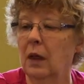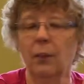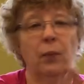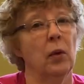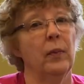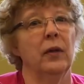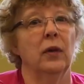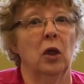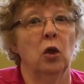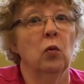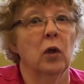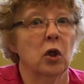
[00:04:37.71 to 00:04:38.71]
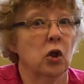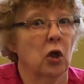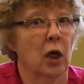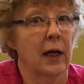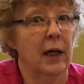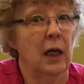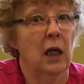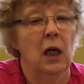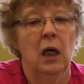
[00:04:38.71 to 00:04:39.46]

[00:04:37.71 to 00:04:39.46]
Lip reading: implement that you want to try.